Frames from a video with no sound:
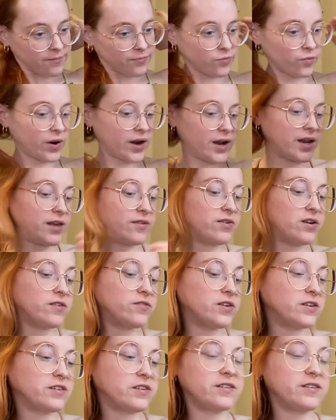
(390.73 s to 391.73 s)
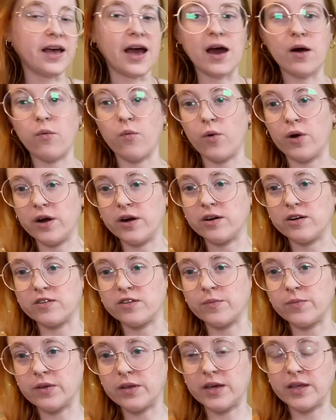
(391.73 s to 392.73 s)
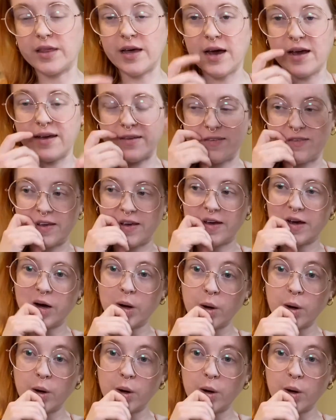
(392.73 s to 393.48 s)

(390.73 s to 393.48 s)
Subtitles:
right? Even if this is at work or something like that, it's like,